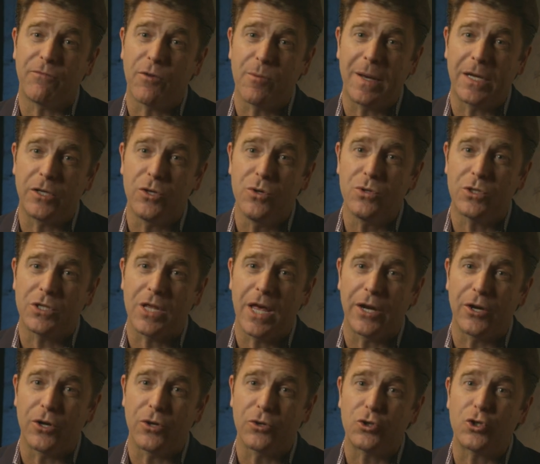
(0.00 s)
up for my
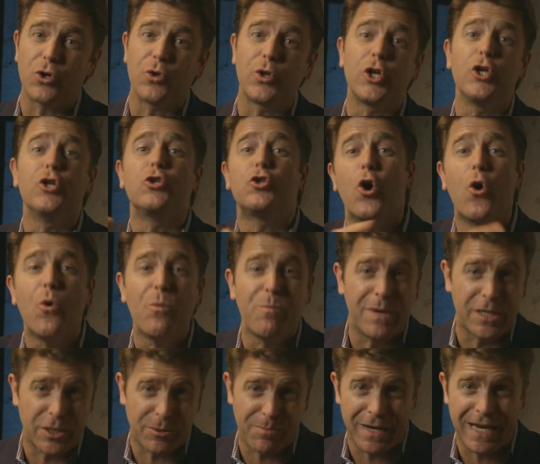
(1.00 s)
newsletter so that you don't
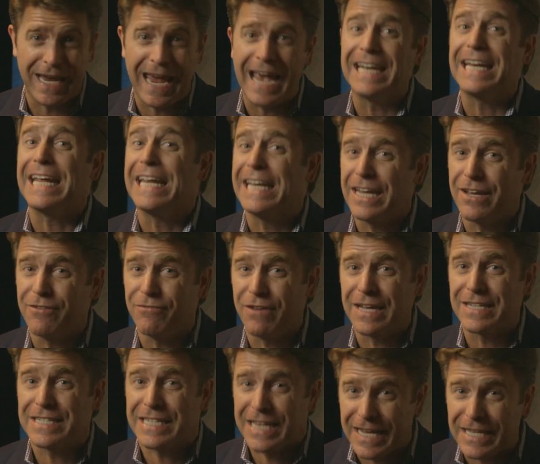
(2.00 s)
miss me at any
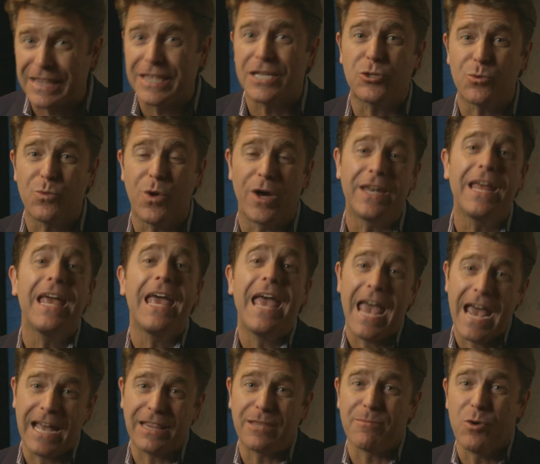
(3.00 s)
events like this one
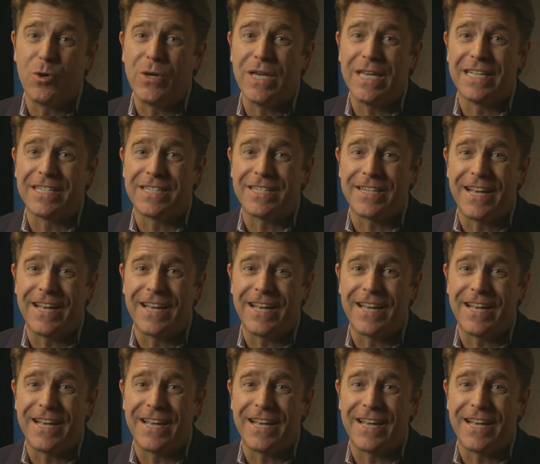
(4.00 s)
at the Mohegan